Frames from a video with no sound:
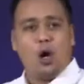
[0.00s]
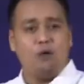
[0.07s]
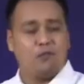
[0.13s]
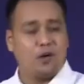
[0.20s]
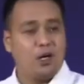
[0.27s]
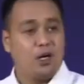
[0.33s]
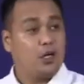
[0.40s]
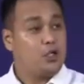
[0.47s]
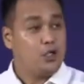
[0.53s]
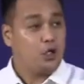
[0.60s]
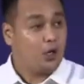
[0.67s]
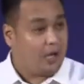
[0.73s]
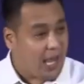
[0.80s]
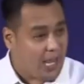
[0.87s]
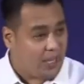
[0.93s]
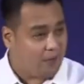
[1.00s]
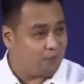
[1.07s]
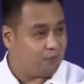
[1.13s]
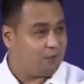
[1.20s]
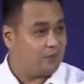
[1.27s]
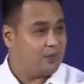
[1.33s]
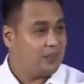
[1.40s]
over your
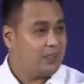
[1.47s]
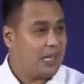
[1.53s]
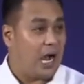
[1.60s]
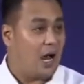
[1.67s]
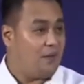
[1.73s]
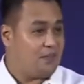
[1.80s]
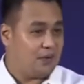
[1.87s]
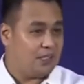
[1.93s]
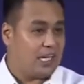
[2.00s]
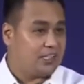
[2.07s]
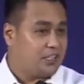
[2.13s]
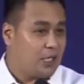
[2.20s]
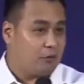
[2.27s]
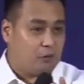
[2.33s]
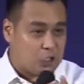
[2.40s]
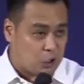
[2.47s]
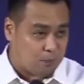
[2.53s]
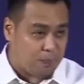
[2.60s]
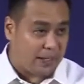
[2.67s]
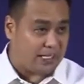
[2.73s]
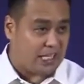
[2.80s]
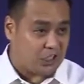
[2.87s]
life. Other than the
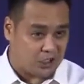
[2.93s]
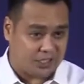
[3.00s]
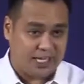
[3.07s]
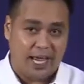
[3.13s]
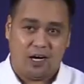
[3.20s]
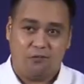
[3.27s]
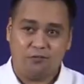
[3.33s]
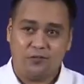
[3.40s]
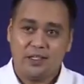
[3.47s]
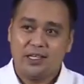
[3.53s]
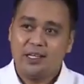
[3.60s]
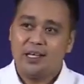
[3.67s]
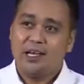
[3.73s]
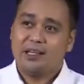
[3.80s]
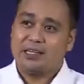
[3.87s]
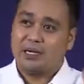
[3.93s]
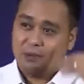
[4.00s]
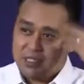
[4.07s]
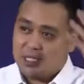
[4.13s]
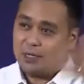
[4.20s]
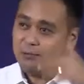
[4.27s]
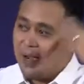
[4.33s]
respect itself, there
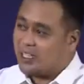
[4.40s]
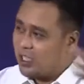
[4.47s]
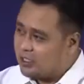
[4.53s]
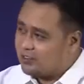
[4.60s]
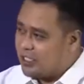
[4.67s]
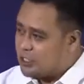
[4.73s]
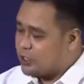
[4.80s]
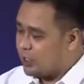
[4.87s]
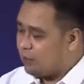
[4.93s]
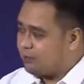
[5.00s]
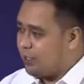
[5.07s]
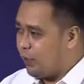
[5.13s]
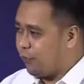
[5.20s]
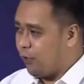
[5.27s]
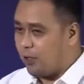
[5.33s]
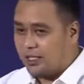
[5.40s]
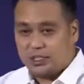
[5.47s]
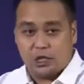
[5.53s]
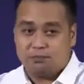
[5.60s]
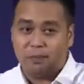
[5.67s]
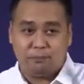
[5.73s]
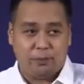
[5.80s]
is a recognition of the
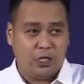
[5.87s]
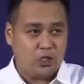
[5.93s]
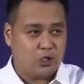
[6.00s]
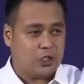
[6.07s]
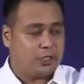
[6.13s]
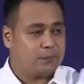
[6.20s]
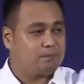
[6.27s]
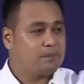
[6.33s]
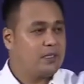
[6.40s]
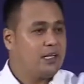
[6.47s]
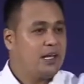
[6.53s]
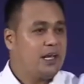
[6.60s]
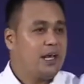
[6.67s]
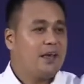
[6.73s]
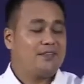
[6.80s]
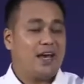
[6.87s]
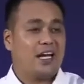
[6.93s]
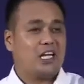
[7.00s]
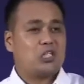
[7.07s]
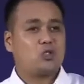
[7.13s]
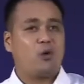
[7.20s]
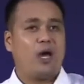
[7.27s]
authority of the person.
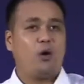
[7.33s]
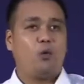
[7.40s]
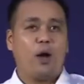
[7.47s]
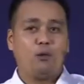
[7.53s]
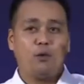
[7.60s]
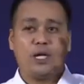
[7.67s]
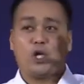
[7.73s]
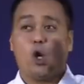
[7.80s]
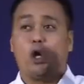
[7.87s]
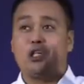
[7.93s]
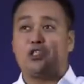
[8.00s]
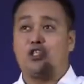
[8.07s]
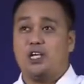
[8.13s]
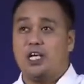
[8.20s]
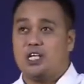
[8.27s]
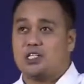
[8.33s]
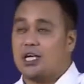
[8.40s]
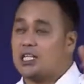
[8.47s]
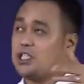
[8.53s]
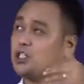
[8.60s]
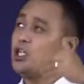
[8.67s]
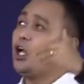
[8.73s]
That is why when we call
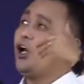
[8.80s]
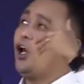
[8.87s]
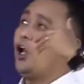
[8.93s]
Jesus